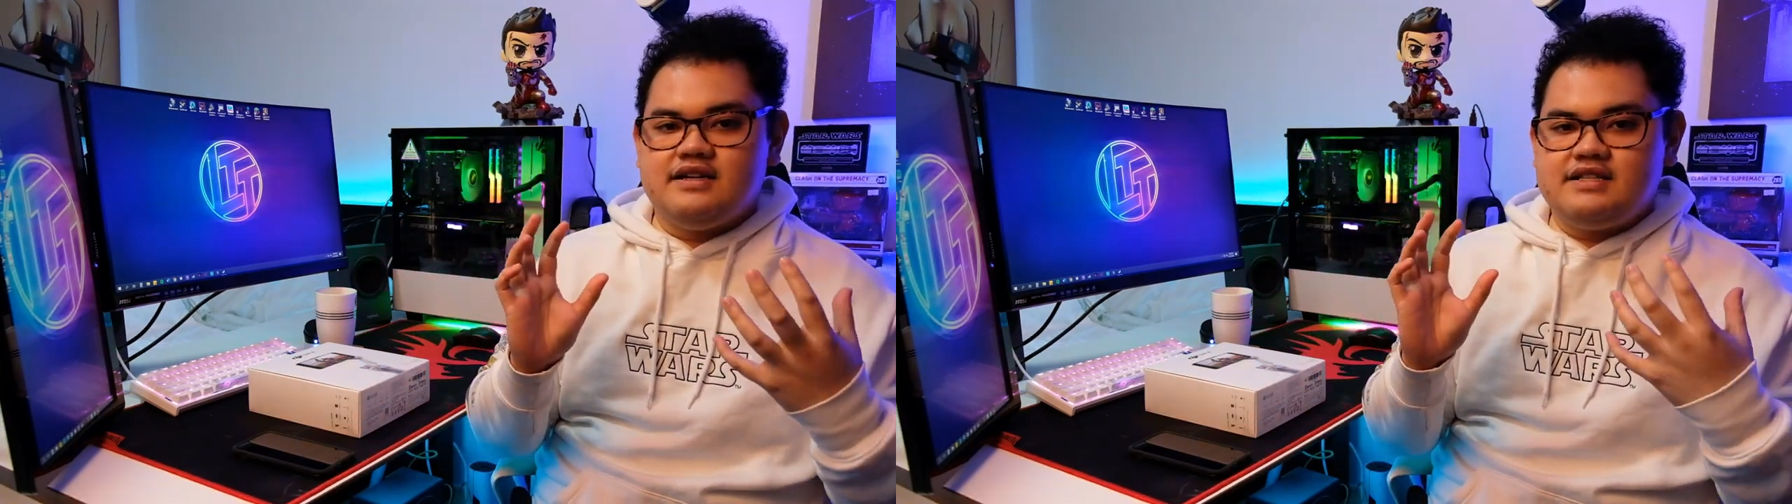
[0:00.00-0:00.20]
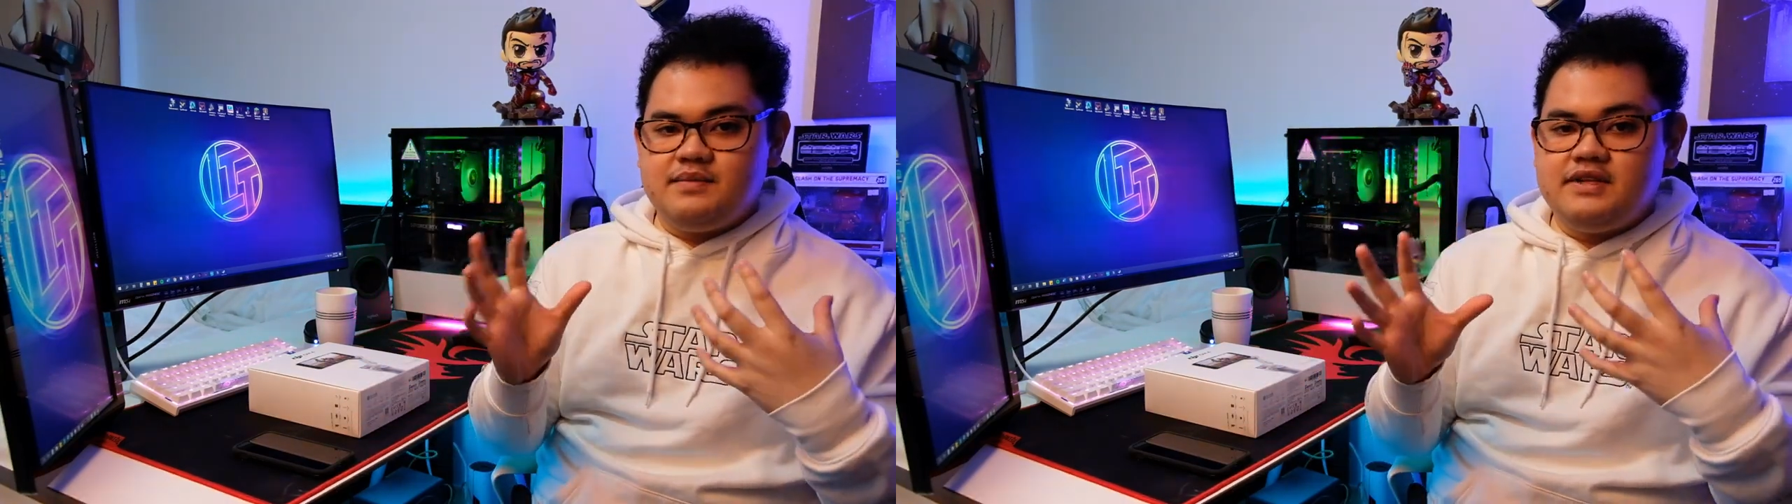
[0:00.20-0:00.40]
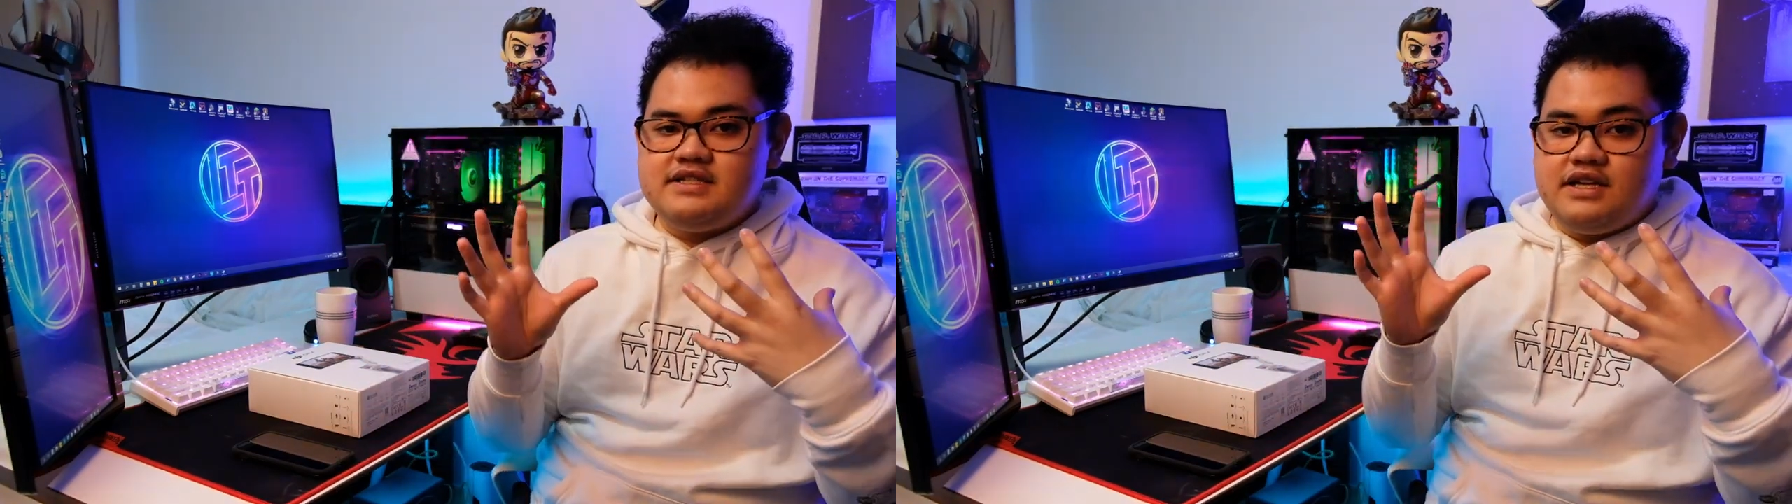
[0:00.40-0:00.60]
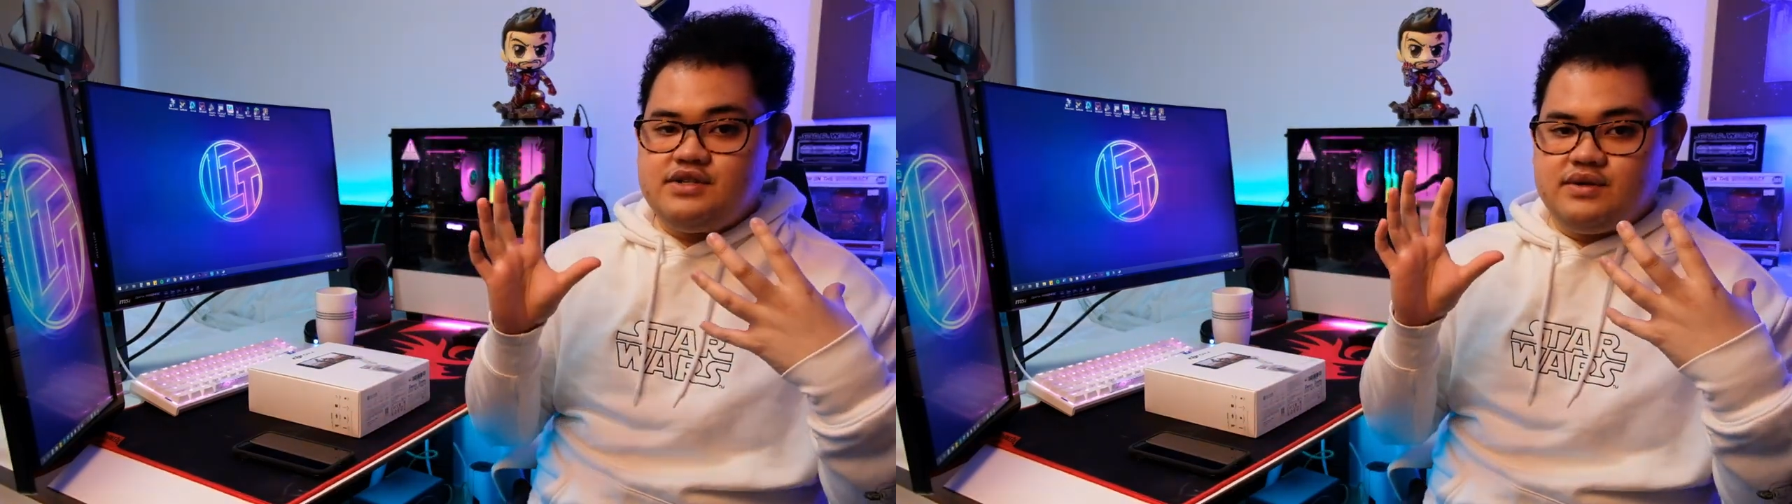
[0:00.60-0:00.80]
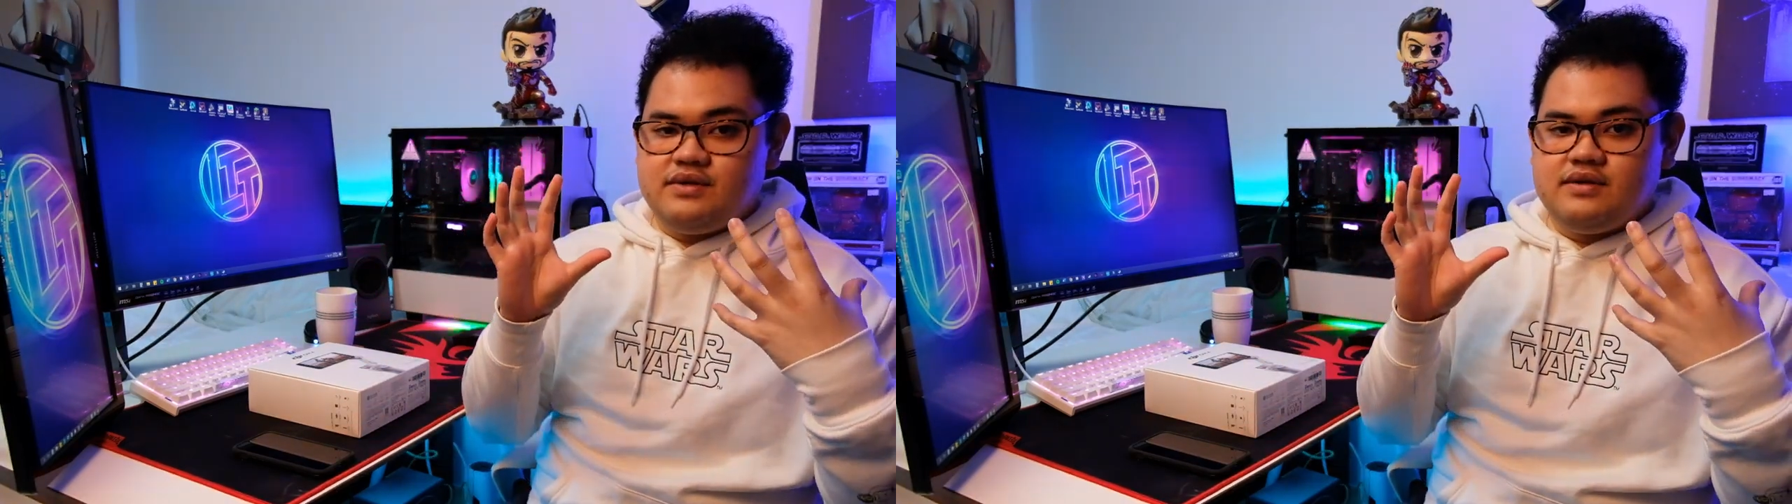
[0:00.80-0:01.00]

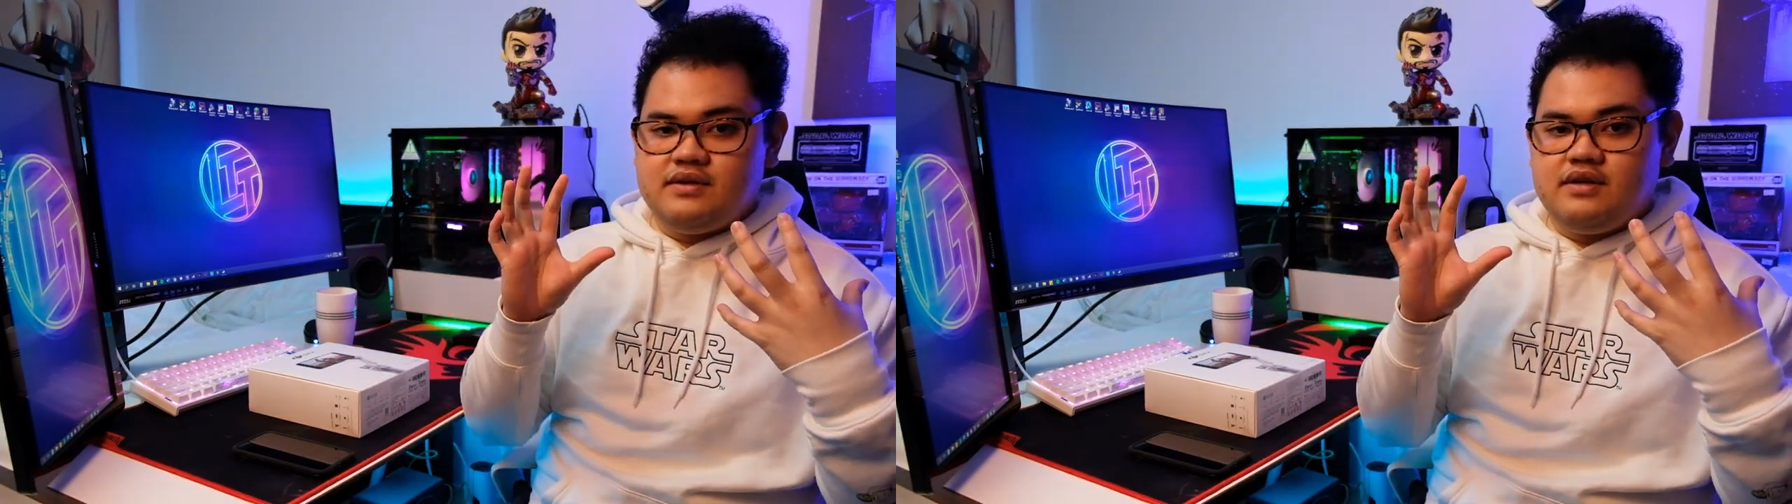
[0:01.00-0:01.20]
stabilization